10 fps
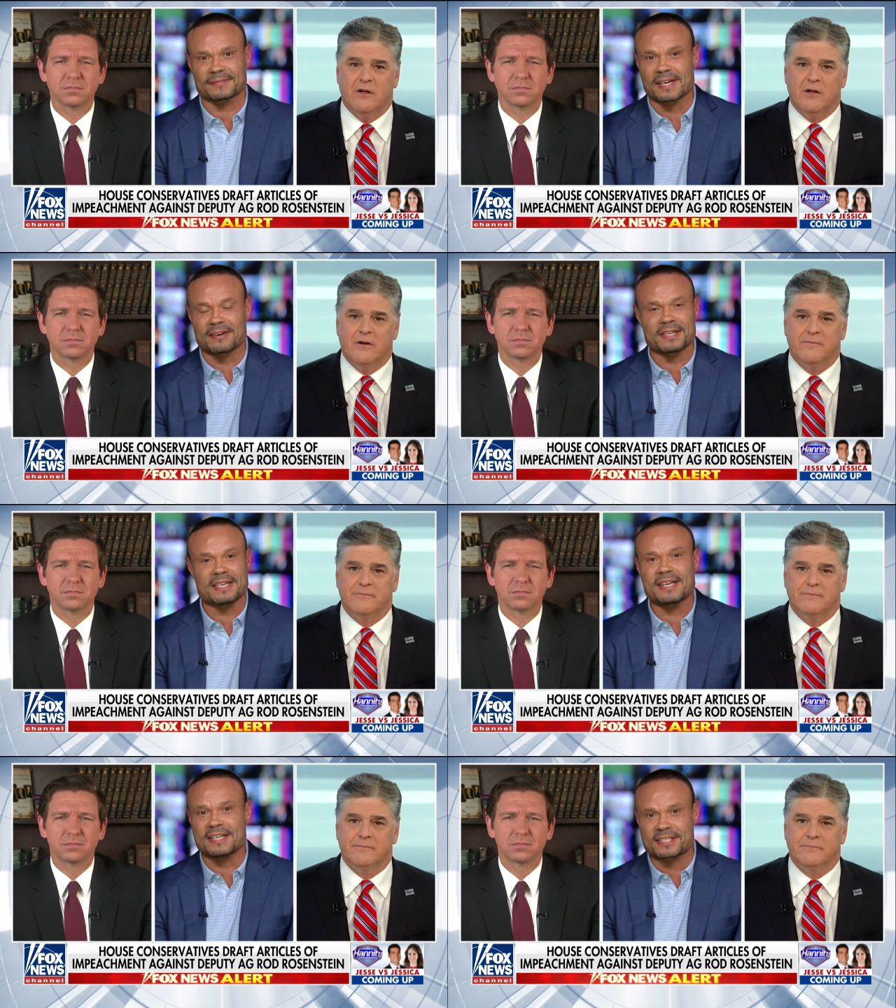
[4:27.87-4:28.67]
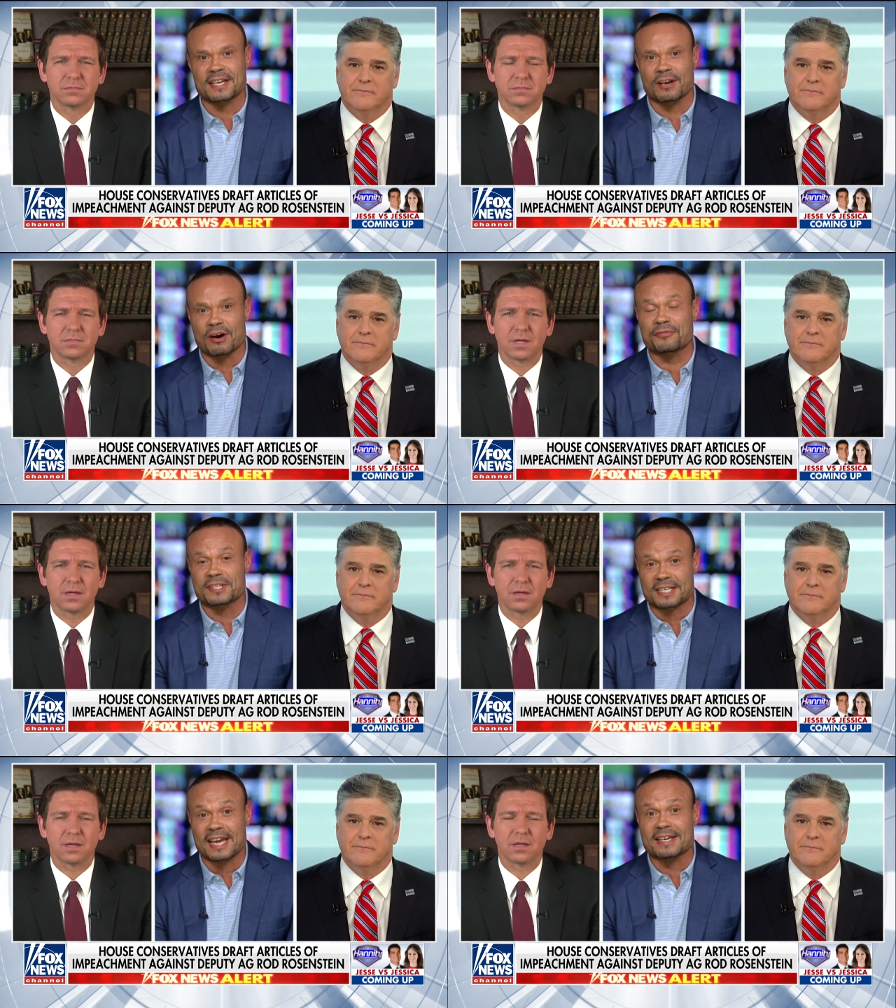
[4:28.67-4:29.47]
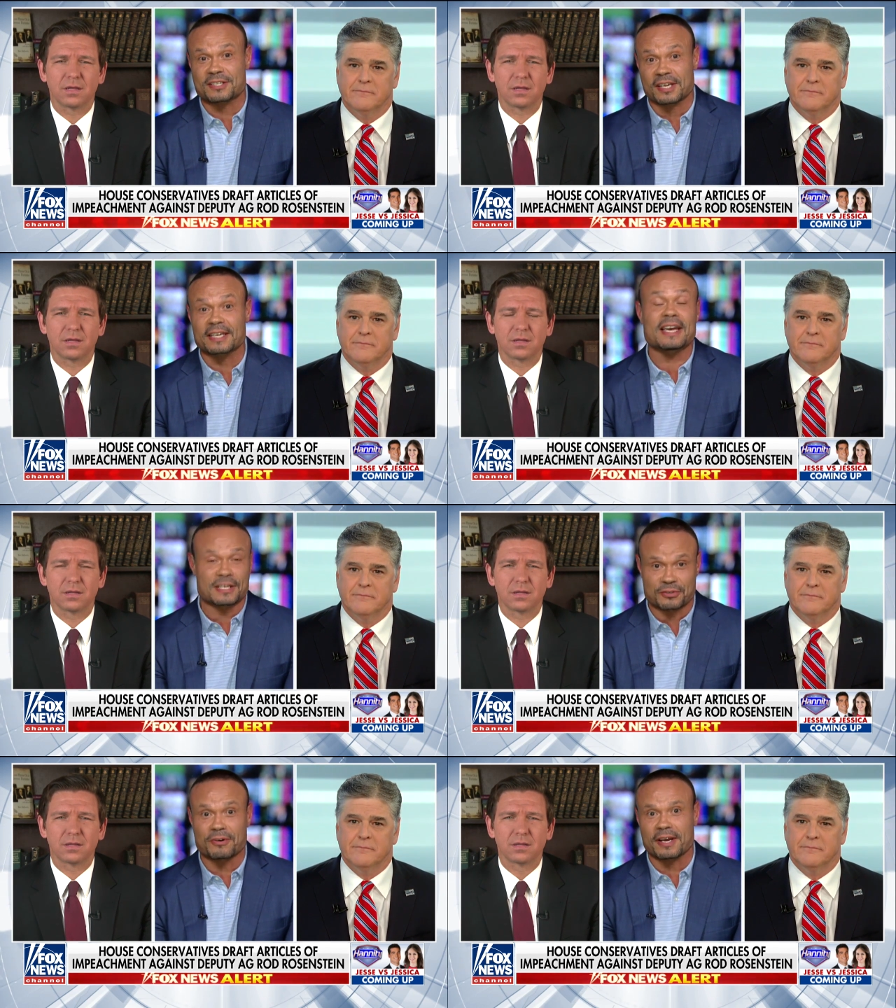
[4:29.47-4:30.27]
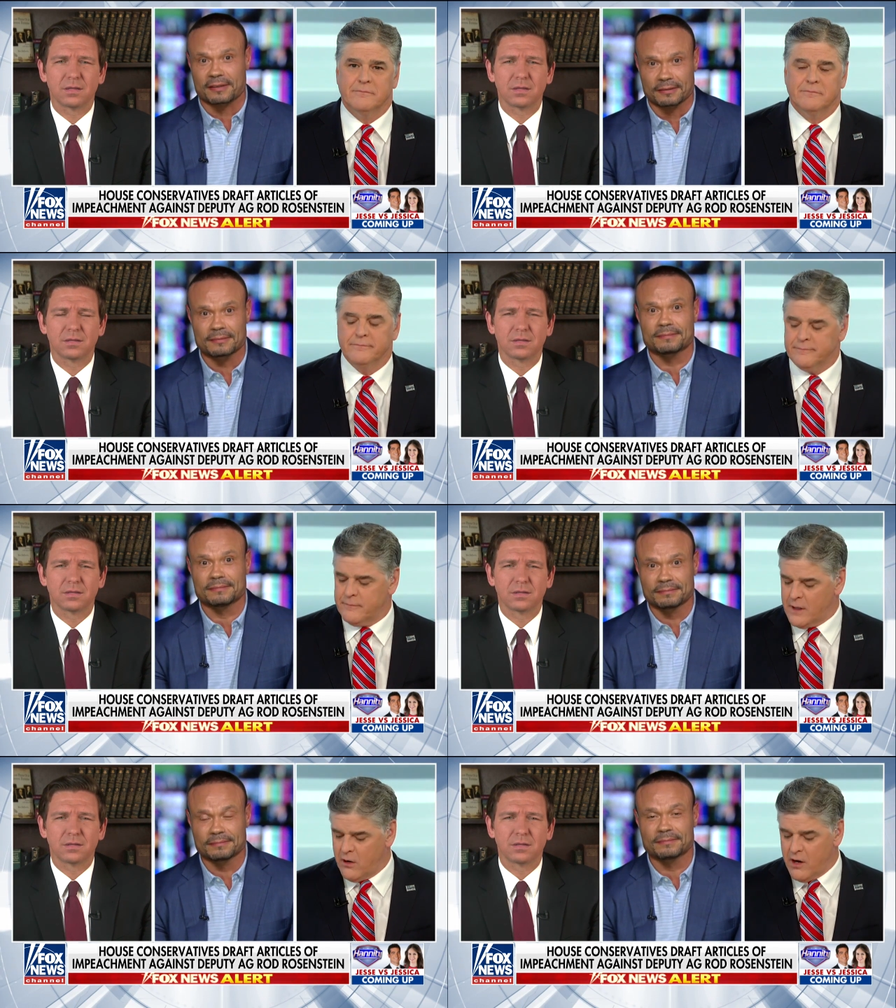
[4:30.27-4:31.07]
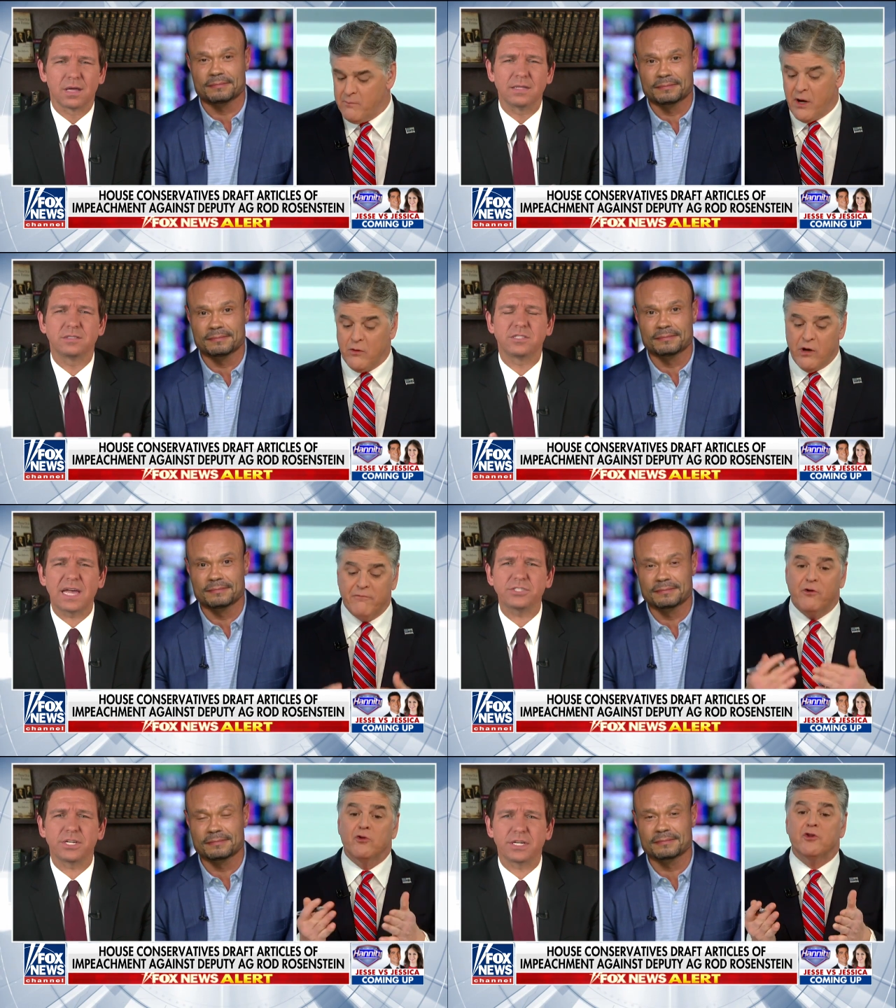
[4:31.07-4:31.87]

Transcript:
Speaker 1: Now, he needs to get off this case like yesterday. All right. By and the way, full